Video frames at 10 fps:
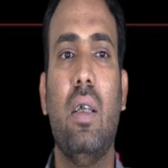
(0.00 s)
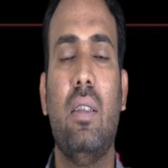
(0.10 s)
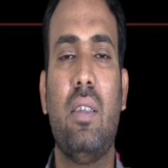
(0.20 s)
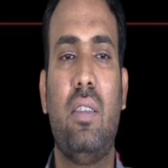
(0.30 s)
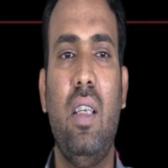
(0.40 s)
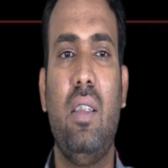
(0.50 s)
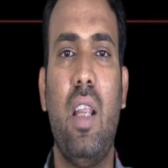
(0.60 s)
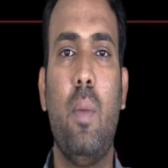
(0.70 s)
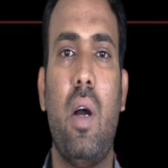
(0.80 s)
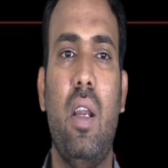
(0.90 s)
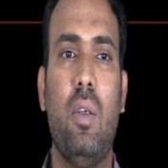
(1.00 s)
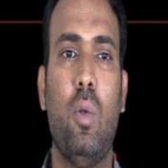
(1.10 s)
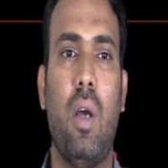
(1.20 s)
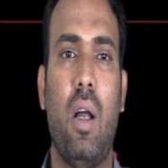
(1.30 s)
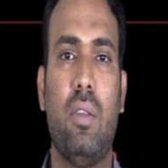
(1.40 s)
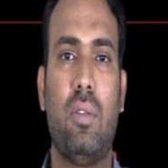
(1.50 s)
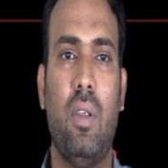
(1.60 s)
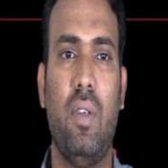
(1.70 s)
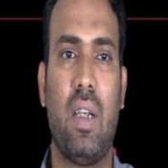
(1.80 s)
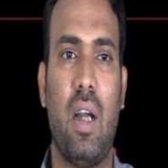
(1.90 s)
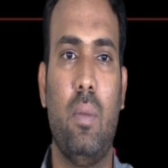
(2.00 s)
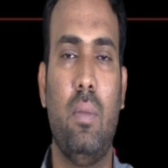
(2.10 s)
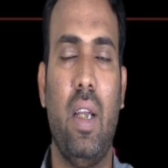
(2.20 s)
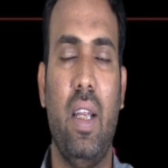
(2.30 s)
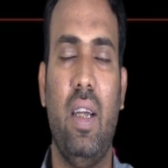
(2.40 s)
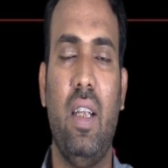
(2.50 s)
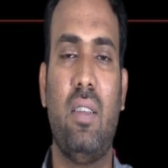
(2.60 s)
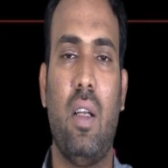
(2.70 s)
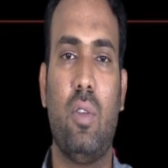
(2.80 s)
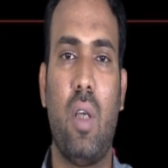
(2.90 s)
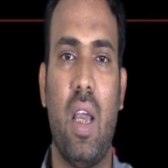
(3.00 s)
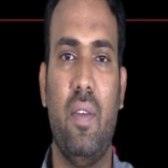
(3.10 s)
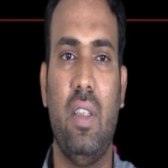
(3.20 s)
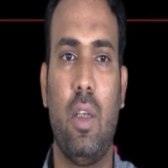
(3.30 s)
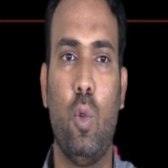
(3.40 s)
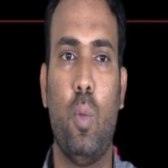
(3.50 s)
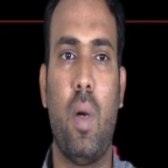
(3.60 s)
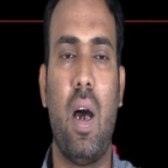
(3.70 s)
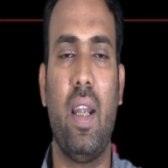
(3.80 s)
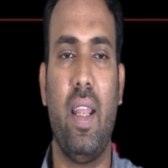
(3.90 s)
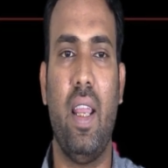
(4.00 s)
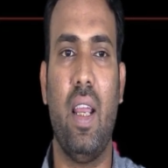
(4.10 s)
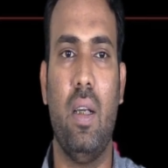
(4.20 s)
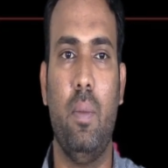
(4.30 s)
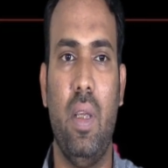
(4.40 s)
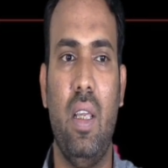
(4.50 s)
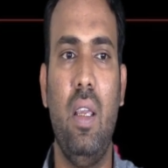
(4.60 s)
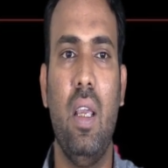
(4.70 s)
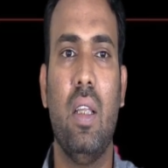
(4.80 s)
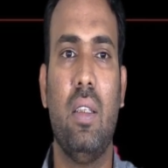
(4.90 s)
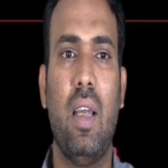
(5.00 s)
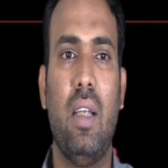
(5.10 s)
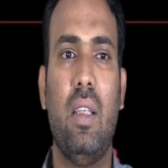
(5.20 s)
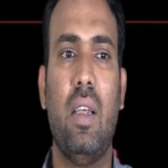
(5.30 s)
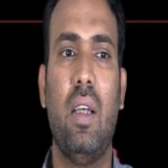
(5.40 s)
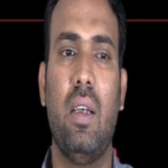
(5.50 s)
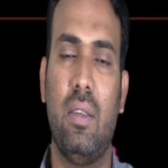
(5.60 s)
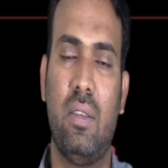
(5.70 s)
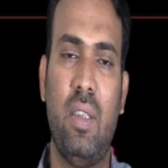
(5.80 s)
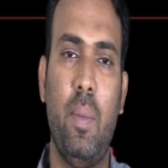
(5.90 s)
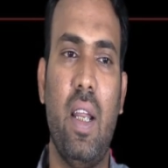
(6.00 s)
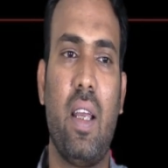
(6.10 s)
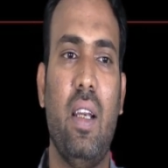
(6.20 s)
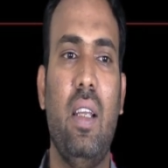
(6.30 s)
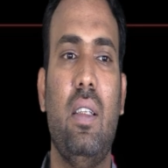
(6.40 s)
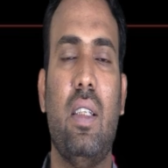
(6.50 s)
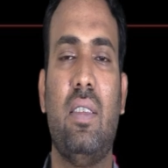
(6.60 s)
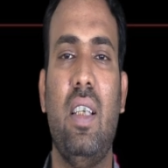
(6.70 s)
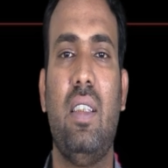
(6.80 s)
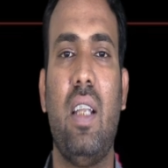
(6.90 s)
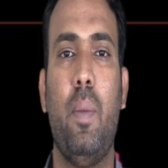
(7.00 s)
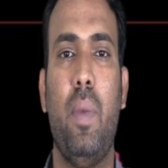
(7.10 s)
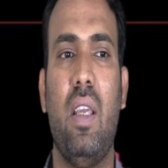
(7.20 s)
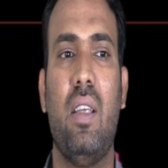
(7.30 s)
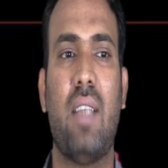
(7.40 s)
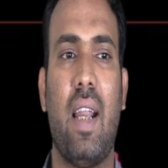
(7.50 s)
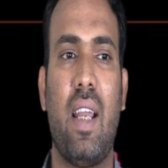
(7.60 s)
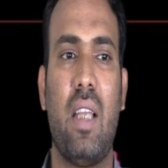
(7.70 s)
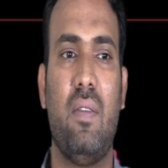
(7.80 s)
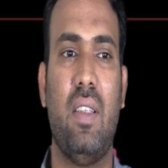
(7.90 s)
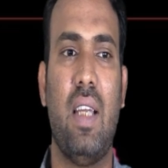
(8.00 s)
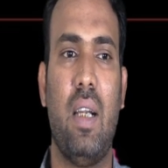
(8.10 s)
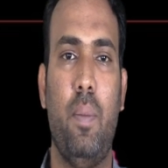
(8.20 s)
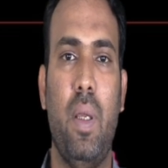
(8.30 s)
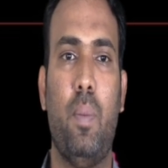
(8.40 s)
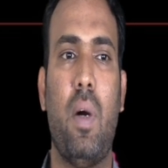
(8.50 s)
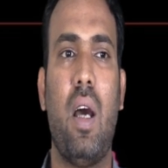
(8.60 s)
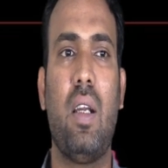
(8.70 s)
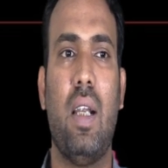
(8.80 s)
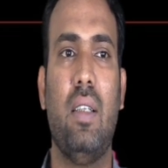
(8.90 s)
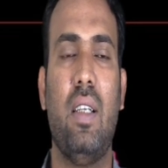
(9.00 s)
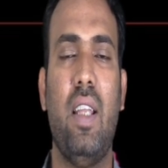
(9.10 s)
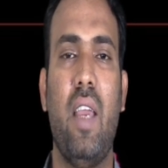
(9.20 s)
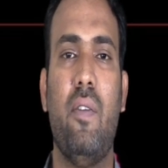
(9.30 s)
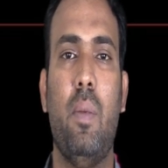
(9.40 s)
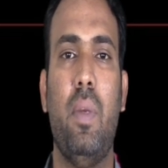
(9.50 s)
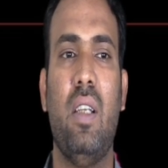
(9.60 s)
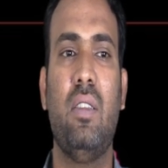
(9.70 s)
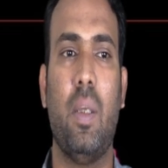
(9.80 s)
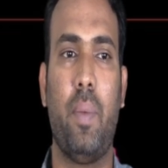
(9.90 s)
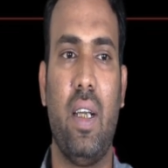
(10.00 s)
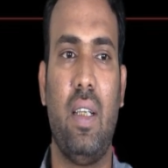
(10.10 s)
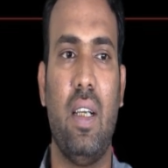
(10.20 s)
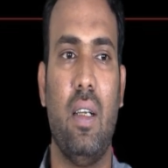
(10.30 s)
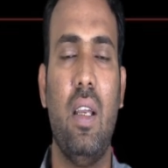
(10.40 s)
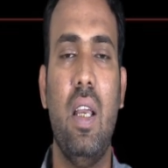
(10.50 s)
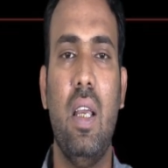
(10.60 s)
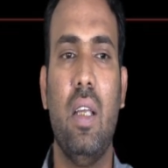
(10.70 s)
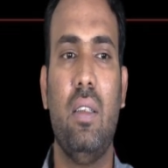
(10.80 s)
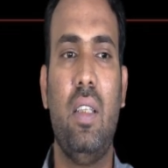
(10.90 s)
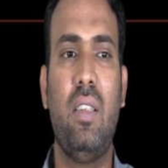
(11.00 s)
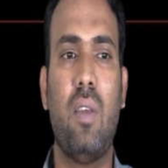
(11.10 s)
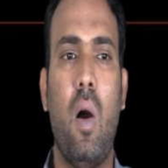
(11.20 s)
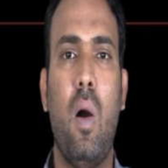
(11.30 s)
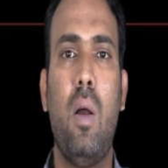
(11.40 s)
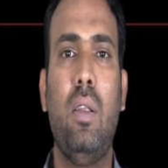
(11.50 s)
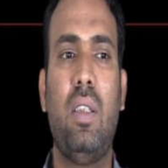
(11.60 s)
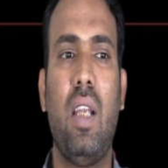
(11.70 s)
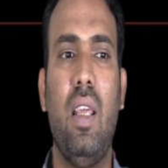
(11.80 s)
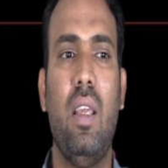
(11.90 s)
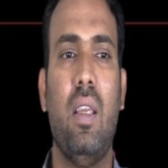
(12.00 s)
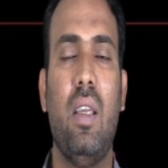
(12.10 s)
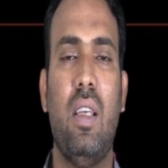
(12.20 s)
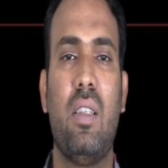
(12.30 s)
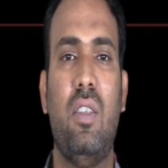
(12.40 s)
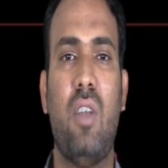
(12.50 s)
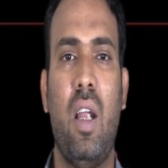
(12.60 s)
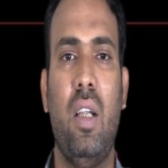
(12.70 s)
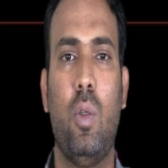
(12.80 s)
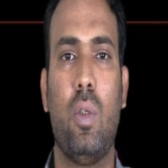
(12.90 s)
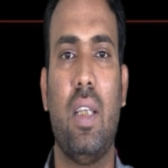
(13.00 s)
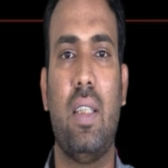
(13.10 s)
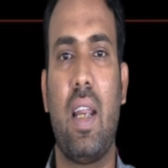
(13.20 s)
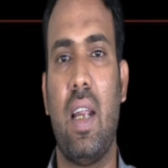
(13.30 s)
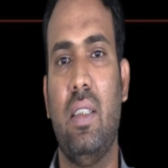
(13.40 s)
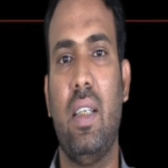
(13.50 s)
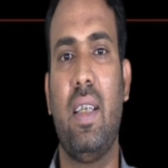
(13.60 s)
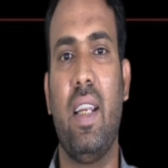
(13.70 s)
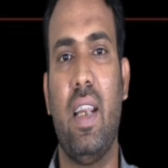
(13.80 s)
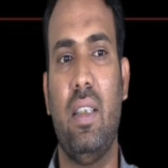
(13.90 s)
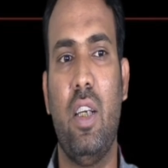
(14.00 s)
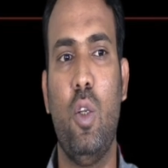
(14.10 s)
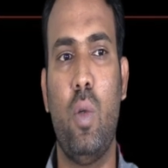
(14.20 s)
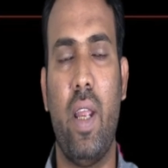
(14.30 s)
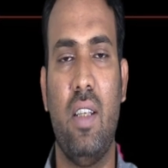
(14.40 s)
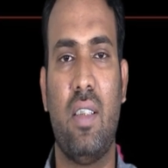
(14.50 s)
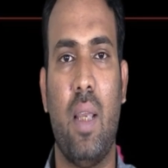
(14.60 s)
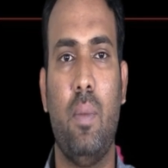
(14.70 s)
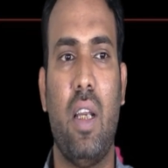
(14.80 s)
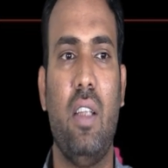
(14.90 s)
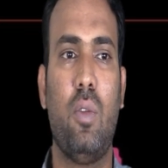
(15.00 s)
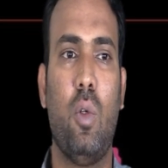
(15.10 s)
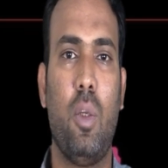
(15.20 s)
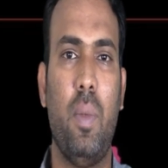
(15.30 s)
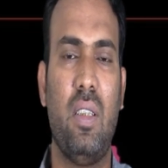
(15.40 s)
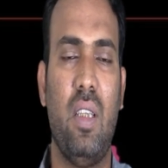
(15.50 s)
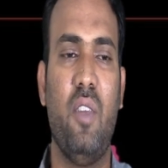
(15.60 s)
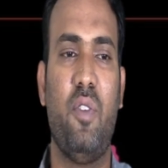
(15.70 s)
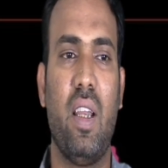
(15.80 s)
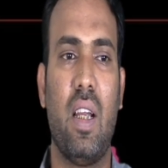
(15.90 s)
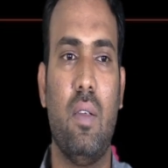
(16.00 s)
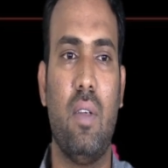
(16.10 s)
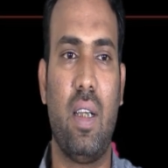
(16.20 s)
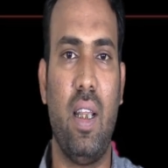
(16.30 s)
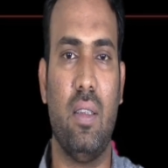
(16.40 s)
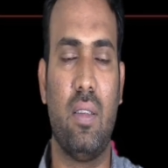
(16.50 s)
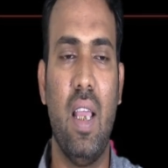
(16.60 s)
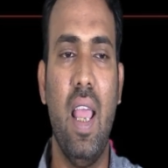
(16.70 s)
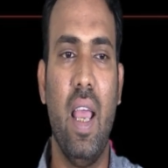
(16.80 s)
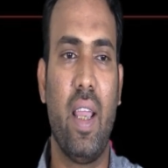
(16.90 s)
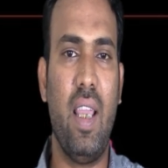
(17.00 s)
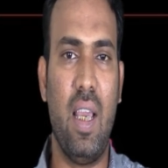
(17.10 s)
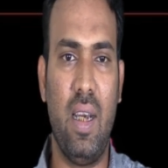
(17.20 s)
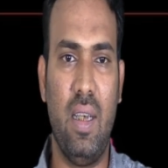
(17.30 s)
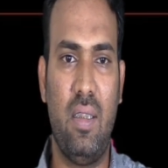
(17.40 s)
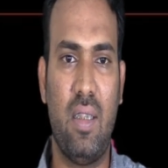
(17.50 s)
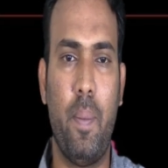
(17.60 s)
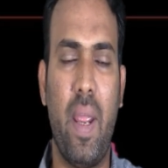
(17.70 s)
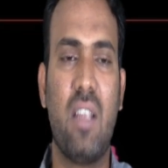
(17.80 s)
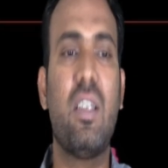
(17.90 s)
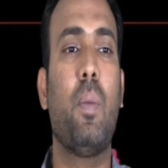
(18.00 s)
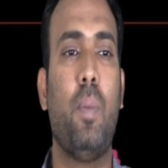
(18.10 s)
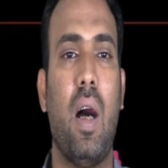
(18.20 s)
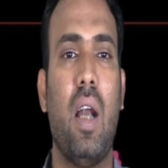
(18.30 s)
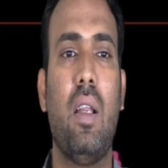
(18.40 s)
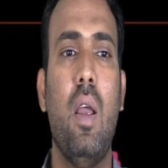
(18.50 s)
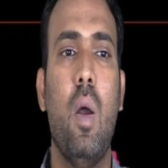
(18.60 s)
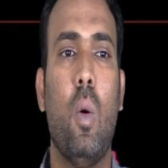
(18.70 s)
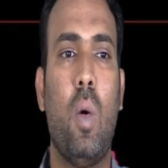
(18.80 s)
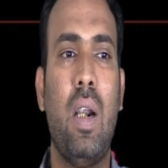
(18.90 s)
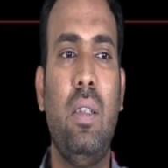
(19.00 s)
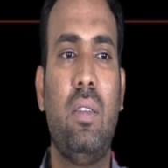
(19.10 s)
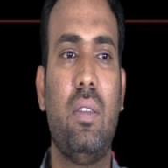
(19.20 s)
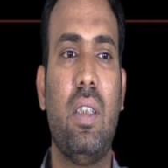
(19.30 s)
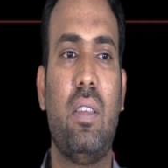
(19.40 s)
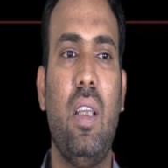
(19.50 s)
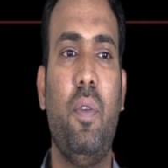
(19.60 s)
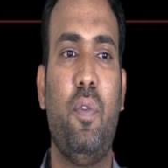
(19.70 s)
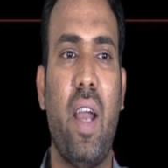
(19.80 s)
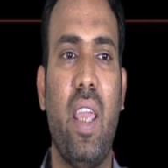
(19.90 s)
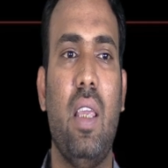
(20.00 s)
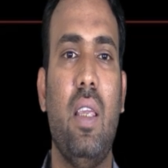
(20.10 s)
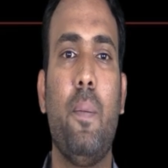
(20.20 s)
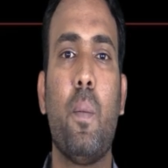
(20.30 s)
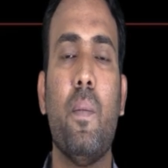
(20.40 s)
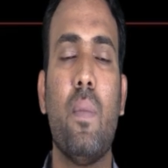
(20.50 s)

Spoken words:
The C3 molecule also will come, it is also having the two part A and B. Then similarly the C3B is attached with that B part and then A will be separated. These all three is joined together and then create the new enzyme that is known to be C5 convertase. Here it is the major part. Once the C5